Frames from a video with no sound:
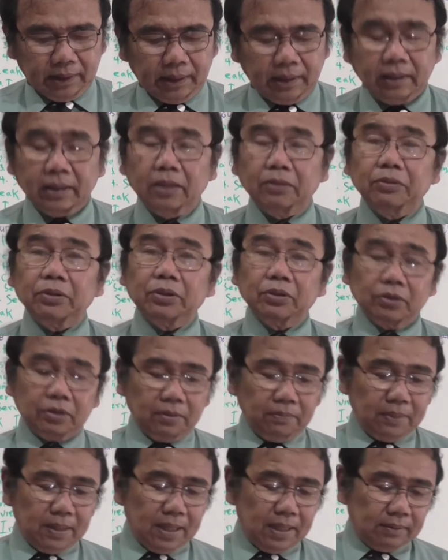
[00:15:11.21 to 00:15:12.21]
And then we talk
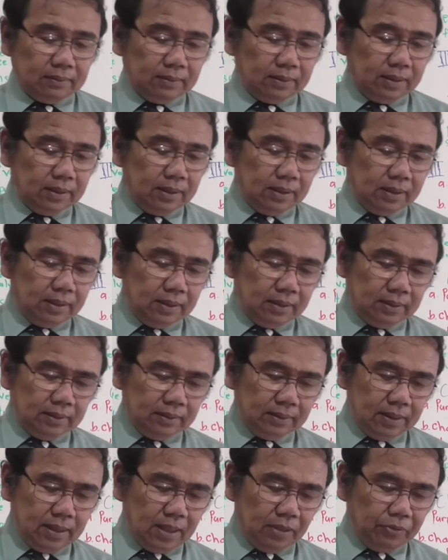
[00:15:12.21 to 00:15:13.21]
about,
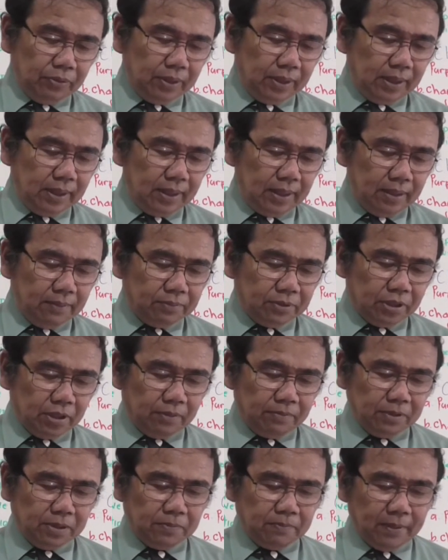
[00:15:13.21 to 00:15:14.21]
now we're gonna have
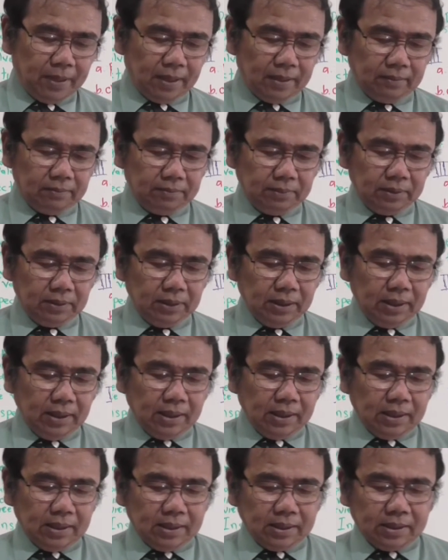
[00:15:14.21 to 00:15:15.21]
service valve.
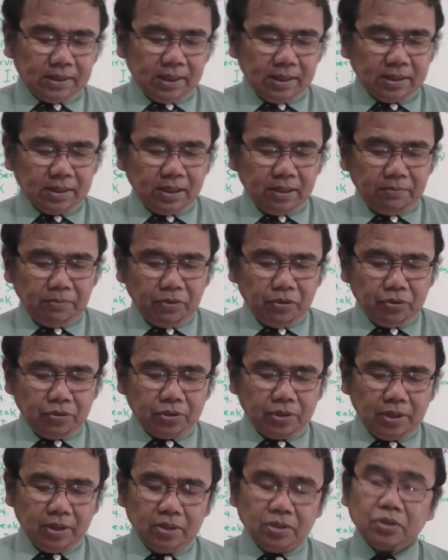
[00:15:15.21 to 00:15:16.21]
System
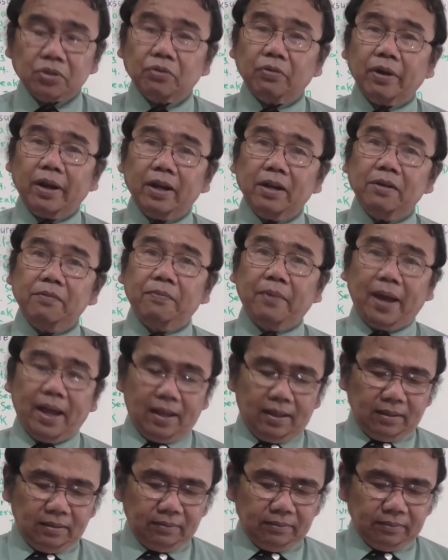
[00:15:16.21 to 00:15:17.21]
using Schrader
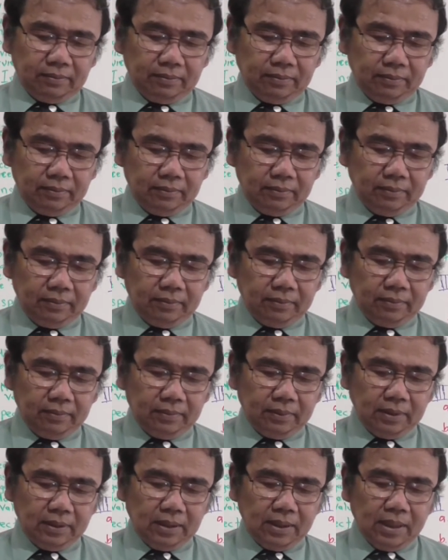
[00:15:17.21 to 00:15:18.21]
valve.
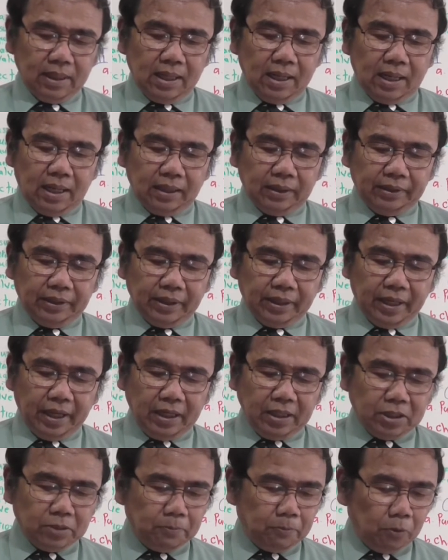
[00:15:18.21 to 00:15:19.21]
At the
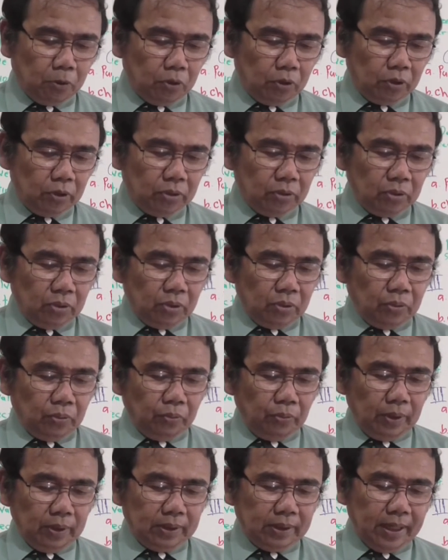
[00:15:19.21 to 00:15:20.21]
gates port
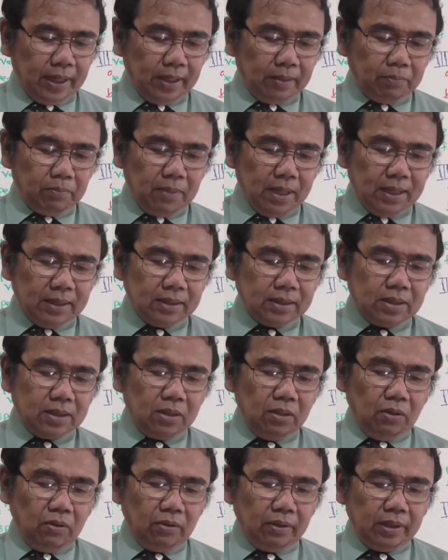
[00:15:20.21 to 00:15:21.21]
will take
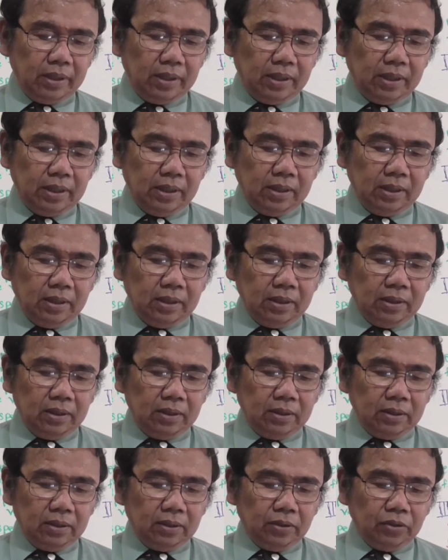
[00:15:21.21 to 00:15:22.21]
much longer
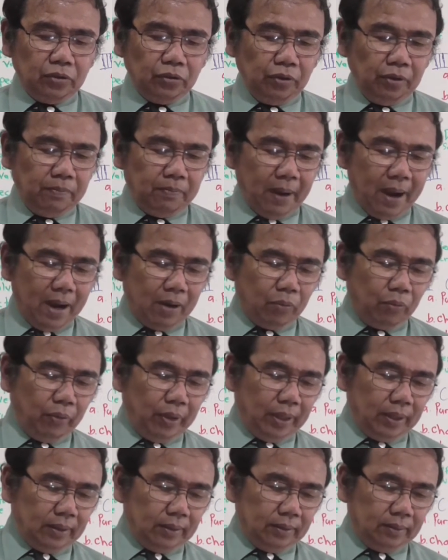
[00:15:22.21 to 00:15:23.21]
to
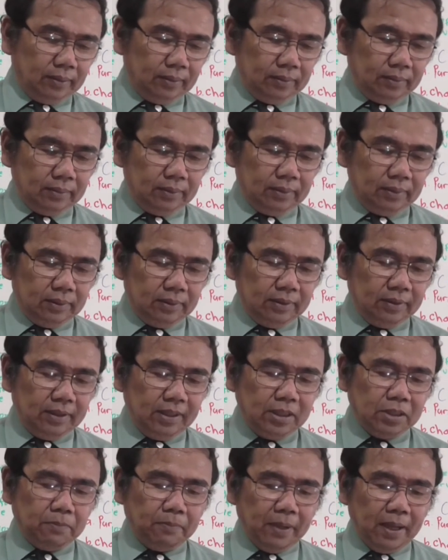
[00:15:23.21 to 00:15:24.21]
evacuate.
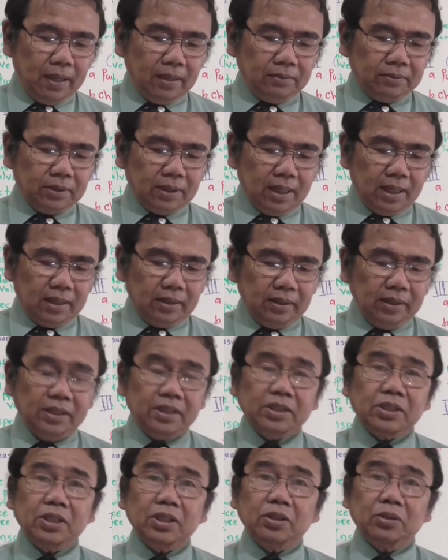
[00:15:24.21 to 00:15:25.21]
These valves are
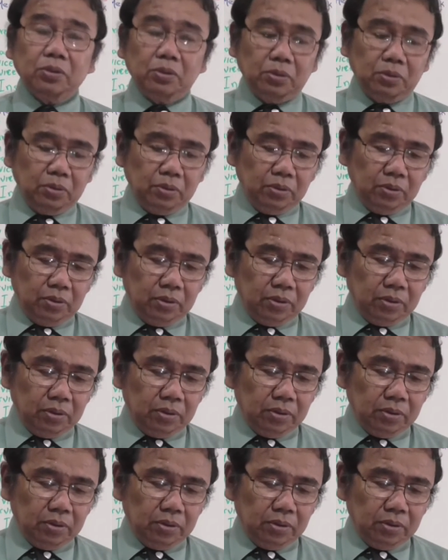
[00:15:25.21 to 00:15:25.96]
easy to